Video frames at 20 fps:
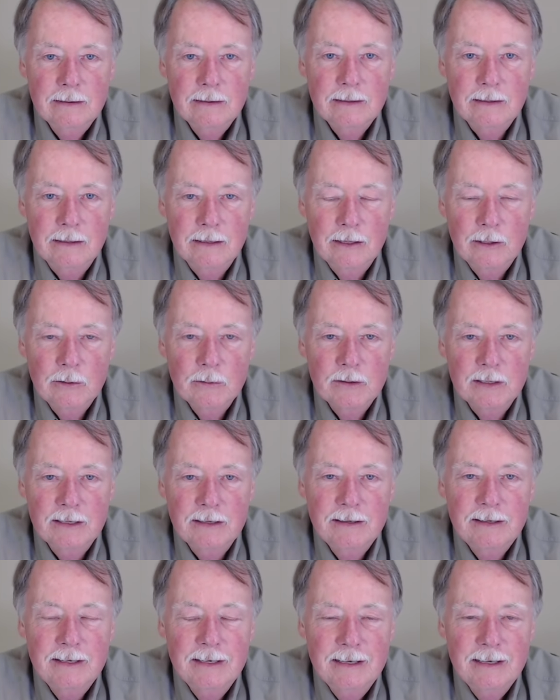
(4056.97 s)
You know,
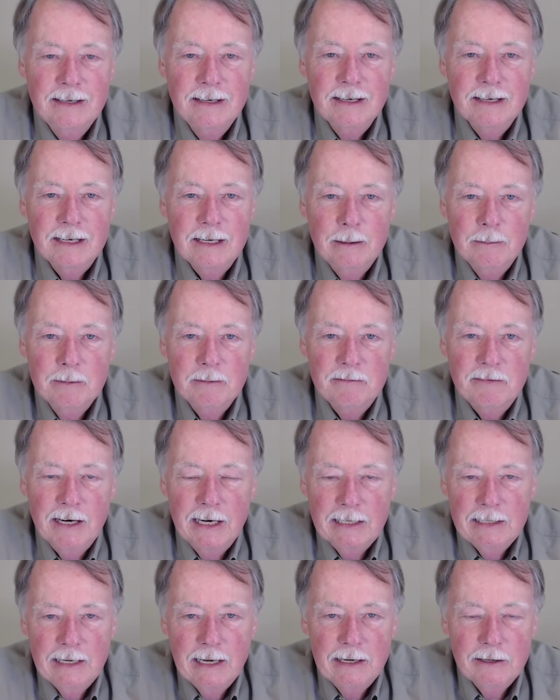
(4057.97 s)
and come to
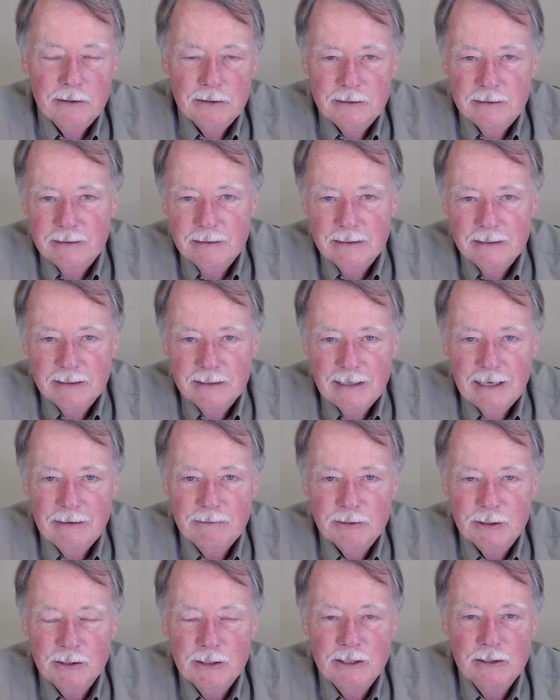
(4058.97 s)
find out uh,
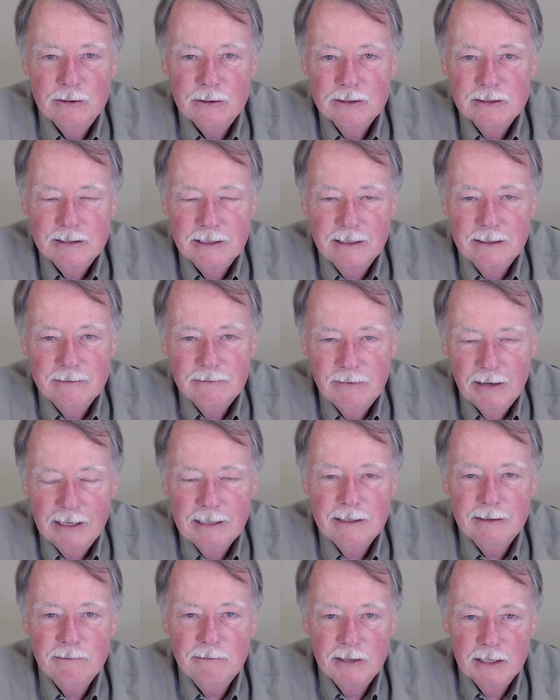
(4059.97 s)
after years, they
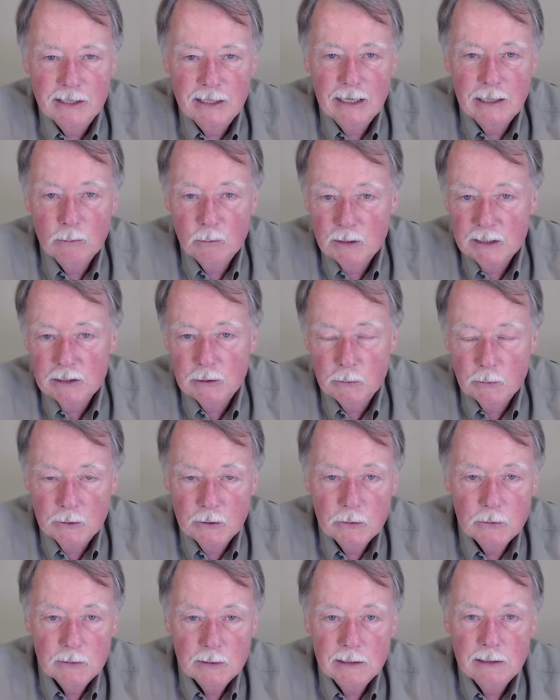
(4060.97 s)
finally figured out what they were
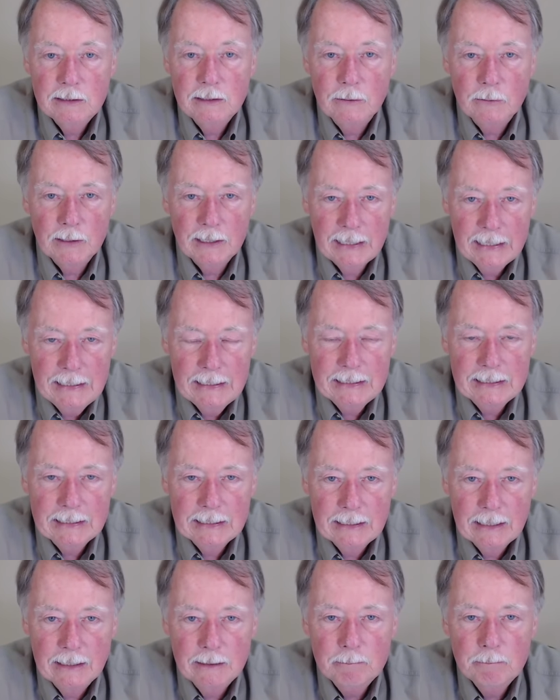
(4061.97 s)
doing. They were heating
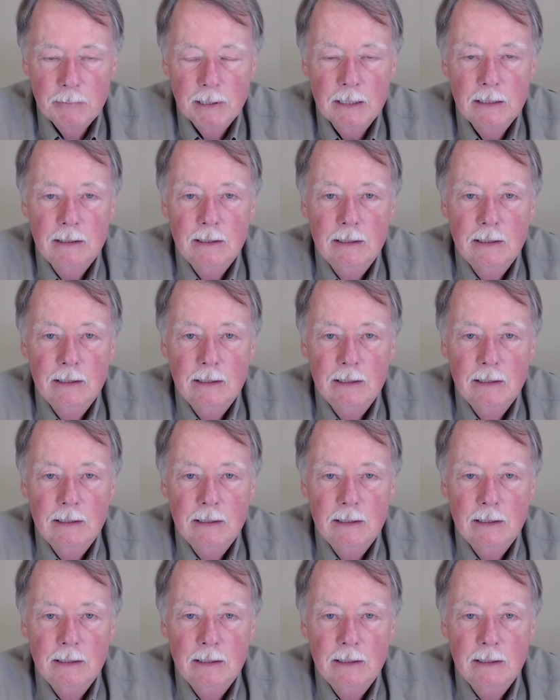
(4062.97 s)
it up.